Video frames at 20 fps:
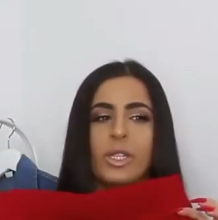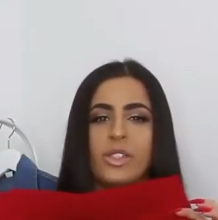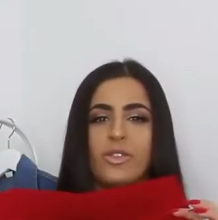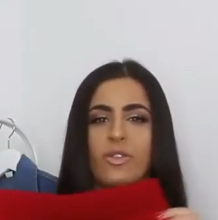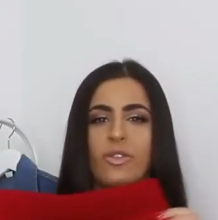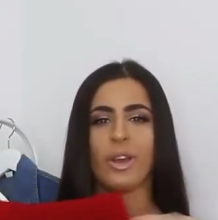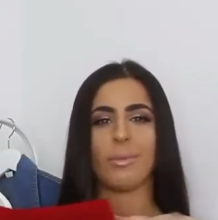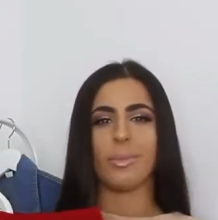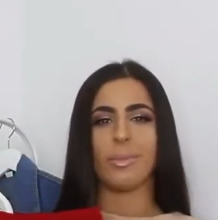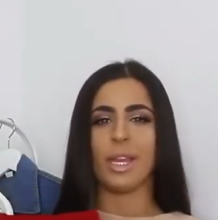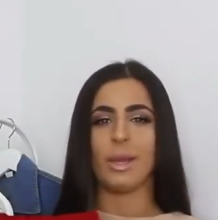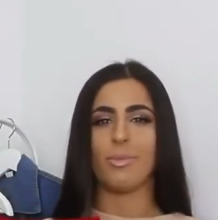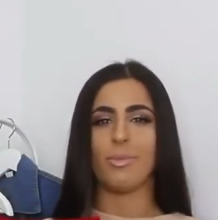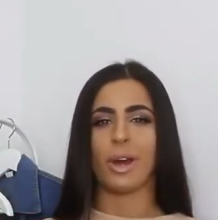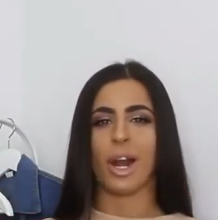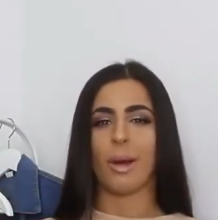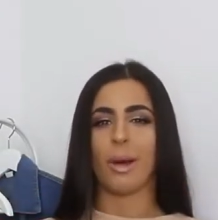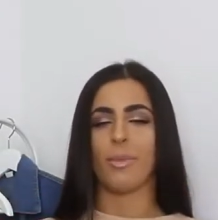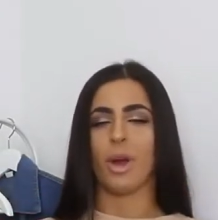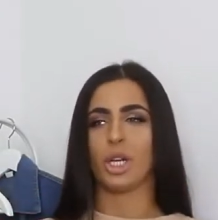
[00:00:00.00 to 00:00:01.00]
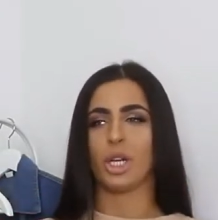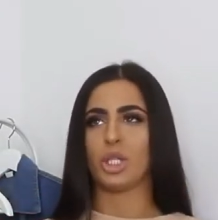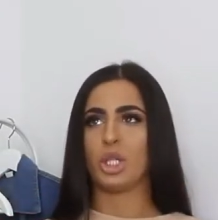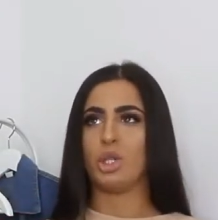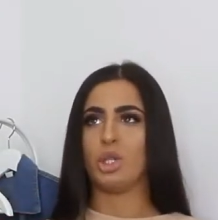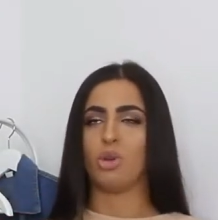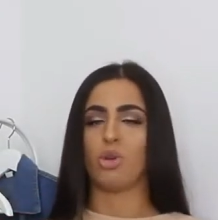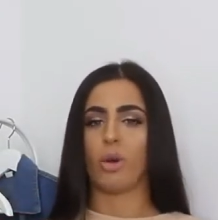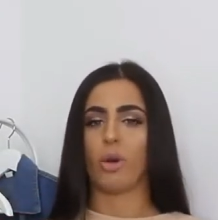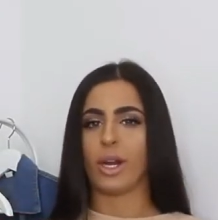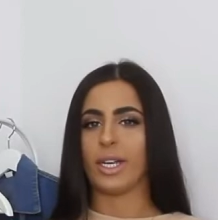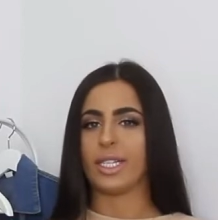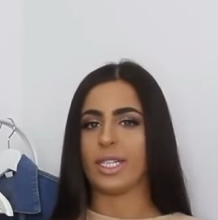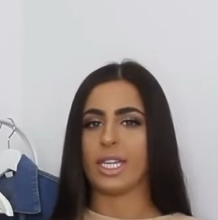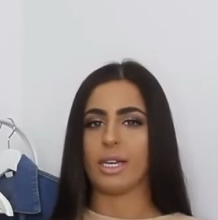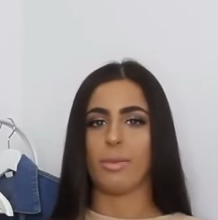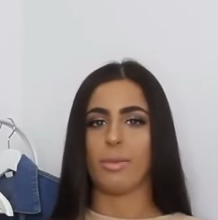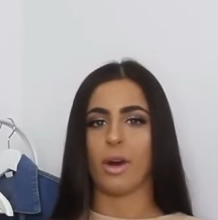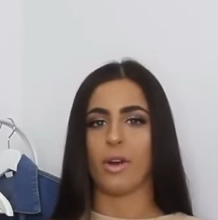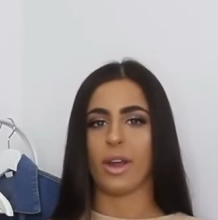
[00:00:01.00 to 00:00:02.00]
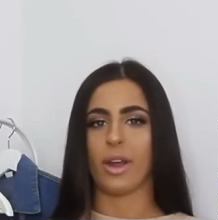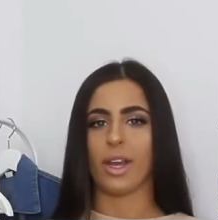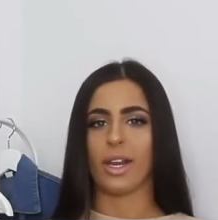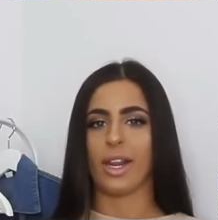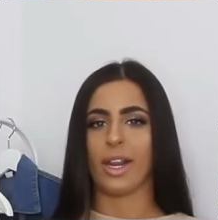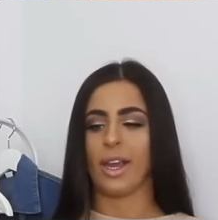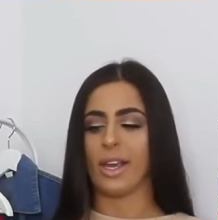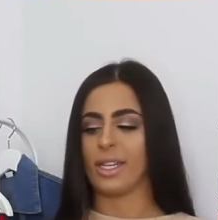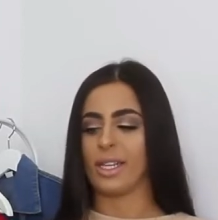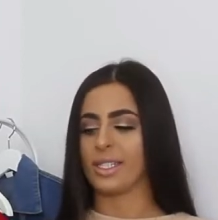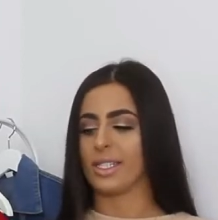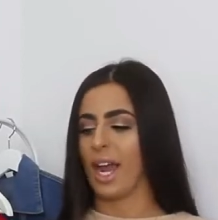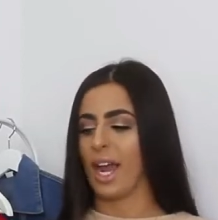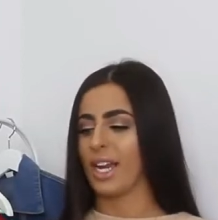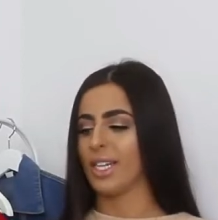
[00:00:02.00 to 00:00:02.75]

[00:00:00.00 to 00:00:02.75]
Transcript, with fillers: These ones fit me, but I'm not too crazy about it.